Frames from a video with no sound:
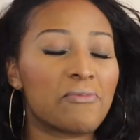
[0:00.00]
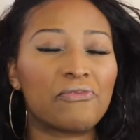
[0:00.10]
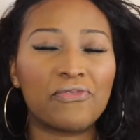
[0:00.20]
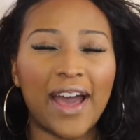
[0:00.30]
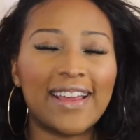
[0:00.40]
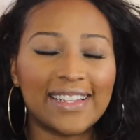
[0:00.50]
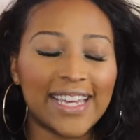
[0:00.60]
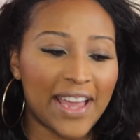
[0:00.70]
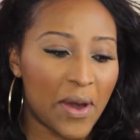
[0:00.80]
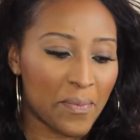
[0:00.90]
I'm
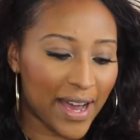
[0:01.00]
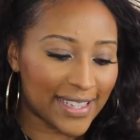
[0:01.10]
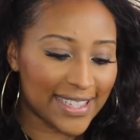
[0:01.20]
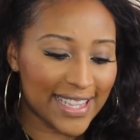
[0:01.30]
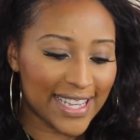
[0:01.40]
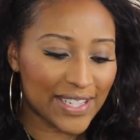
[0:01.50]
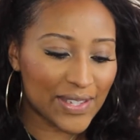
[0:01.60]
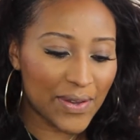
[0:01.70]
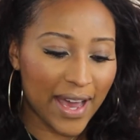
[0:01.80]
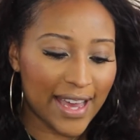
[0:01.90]
finally unboxing
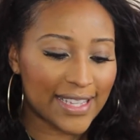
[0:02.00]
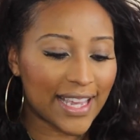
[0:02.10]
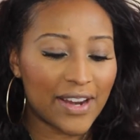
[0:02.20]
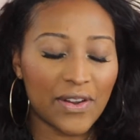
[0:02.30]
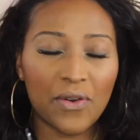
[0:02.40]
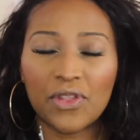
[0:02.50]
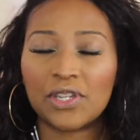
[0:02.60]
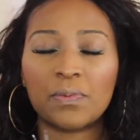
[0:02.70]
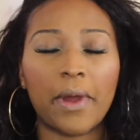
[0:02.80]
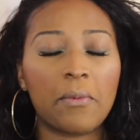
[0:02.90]
this, you guys. I know
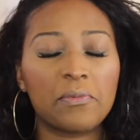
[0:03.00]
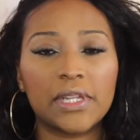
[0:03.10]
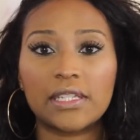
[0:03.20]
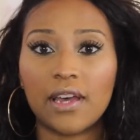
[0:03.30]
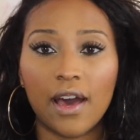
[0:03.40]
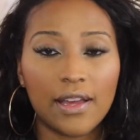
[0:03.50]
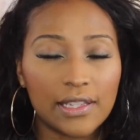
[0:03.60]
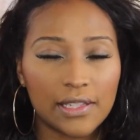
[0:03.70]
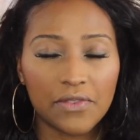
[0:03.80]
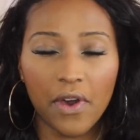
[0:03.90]
there's probably
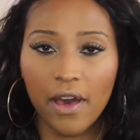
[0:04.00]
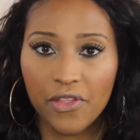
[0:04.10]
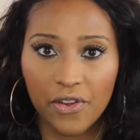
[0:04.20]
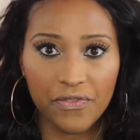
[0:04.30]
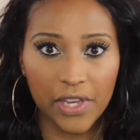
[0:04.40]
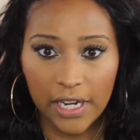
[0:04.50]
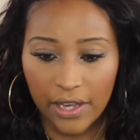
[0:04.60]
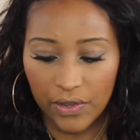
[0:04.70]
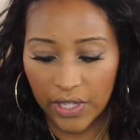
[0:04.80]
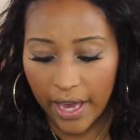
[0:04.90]
tons of other
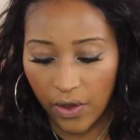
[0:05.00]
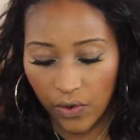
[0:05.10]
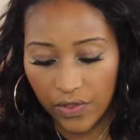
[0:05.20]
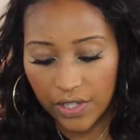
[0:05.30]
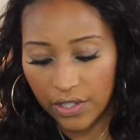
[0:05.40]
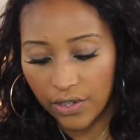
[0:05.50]
videos out on the